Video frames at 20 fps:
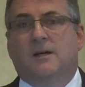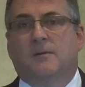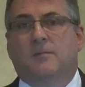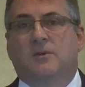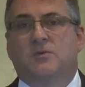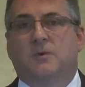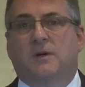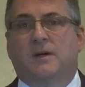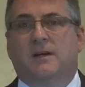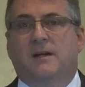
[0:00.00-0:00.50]

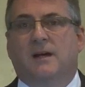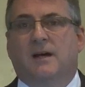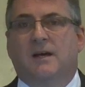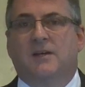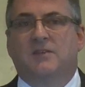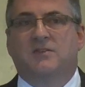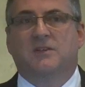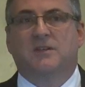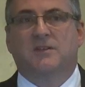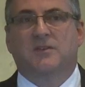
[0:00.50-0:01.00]
between
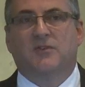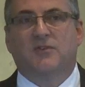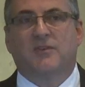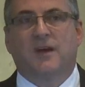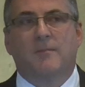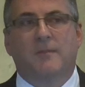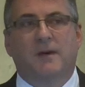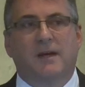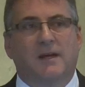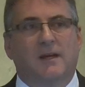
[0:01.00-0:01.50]
AESIN and
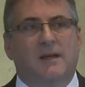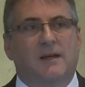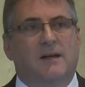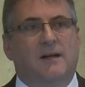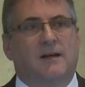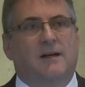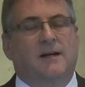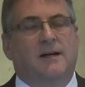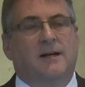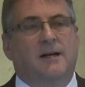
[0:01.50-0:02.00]

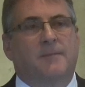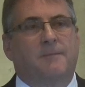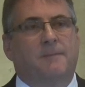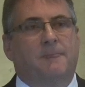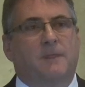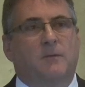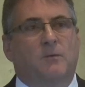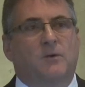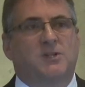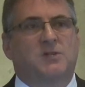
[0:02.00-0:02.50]

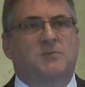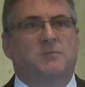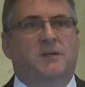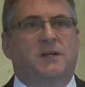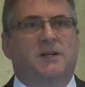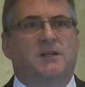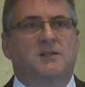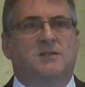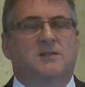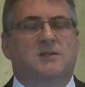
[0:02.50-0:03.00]
SEMI, which
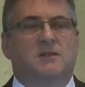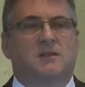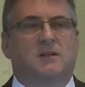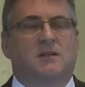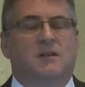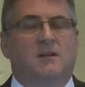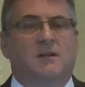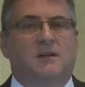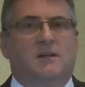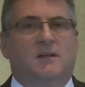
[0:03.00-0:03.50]
means
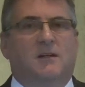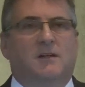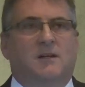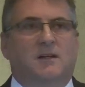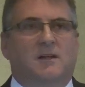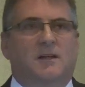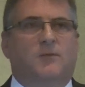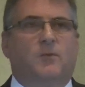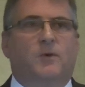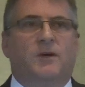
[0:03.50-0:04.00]
that
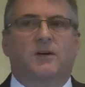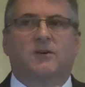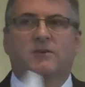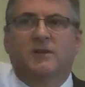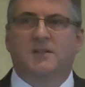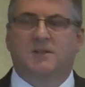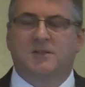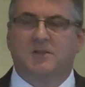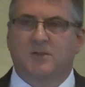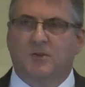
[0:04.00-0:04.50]
if we
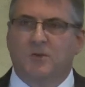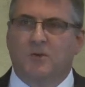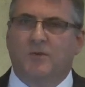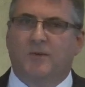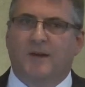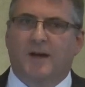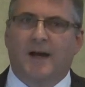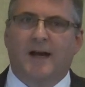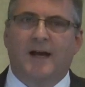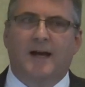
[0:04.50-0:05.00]
agree to do
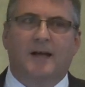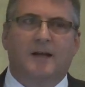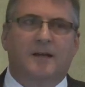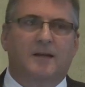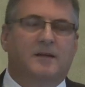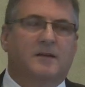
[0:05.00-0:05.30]
that,